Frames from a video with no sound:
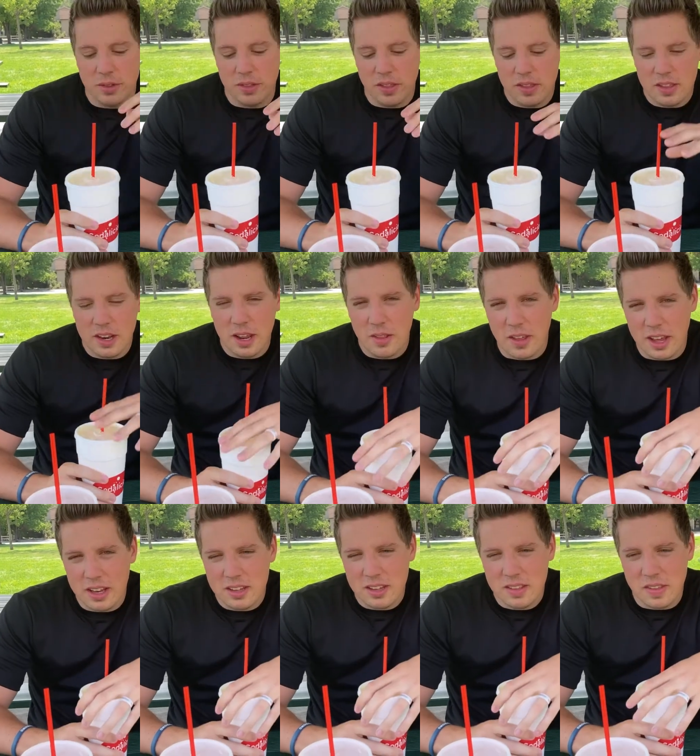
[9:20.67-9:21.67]
the thing that I
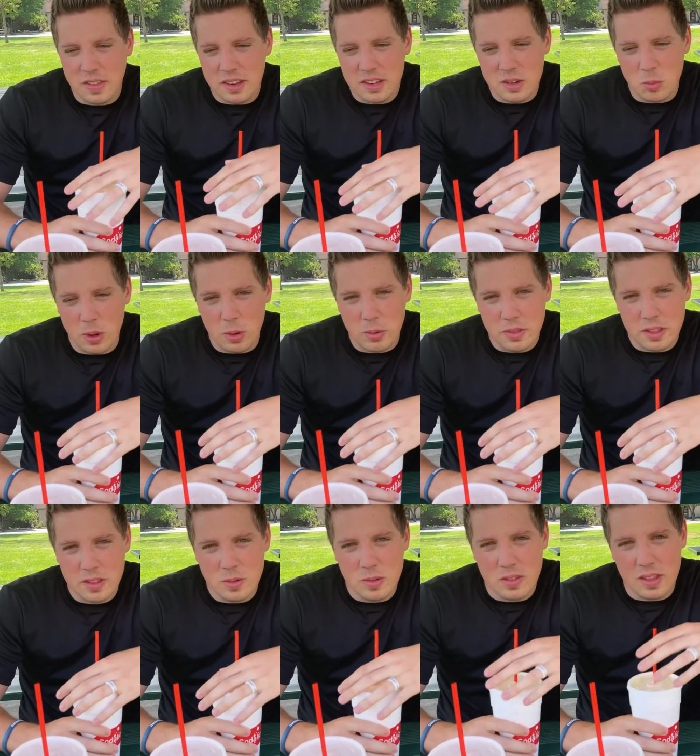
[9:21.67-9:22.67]
liked that they did well with
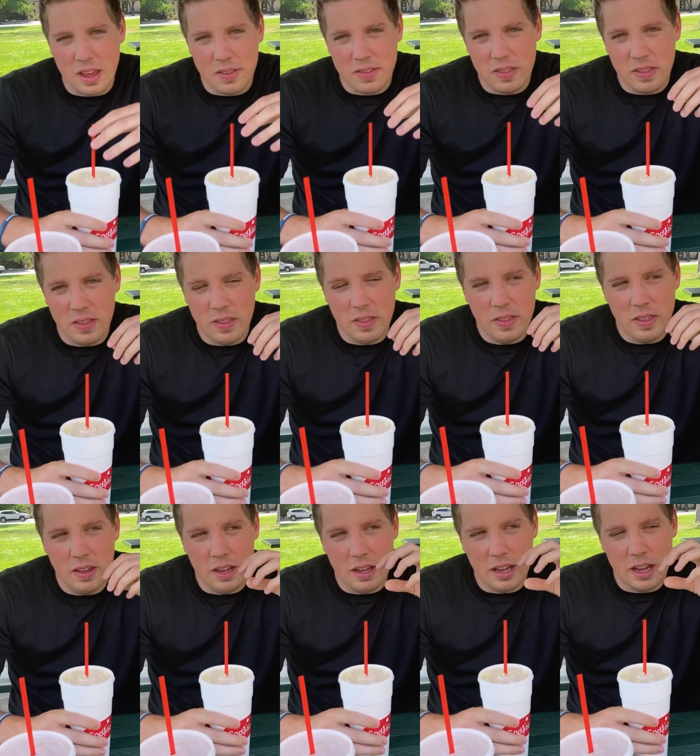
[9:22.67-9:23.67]
this was that
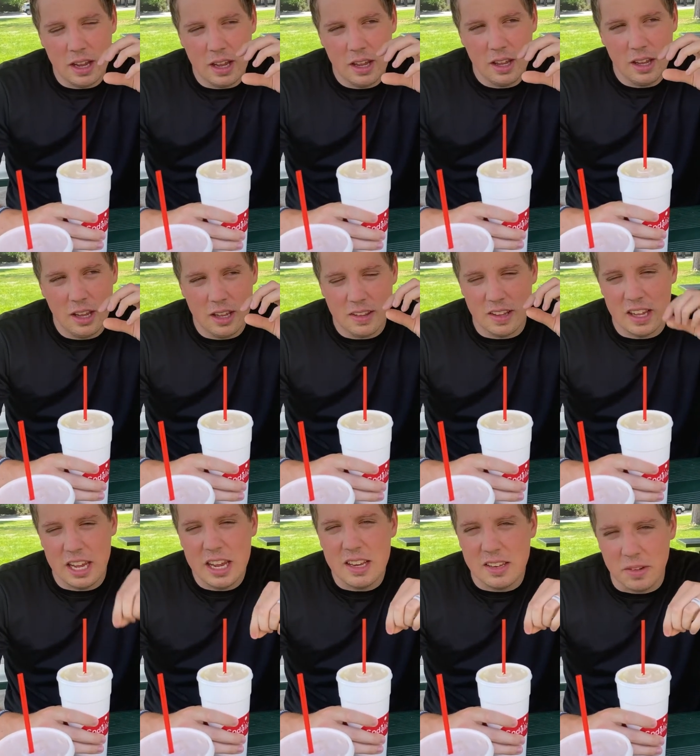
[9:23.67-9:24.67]
the it's a
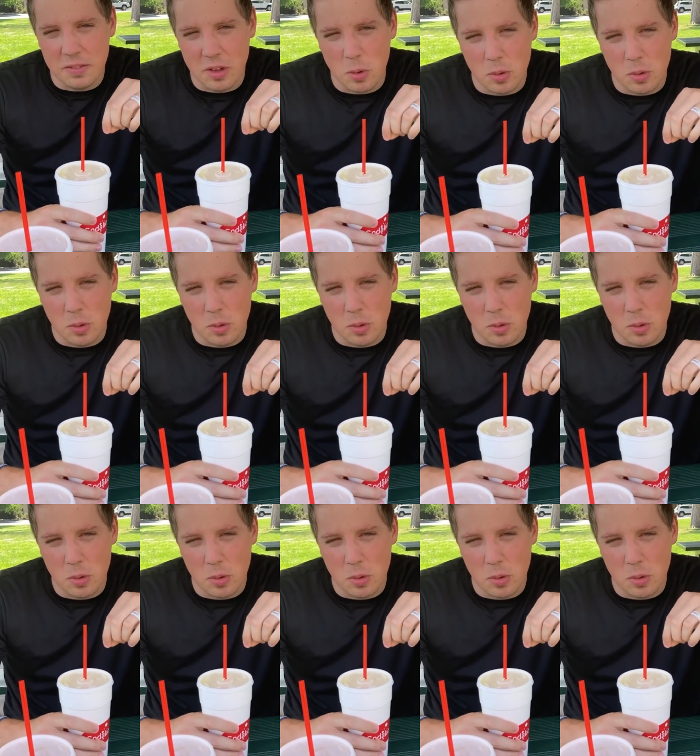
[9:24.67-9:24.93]
hint of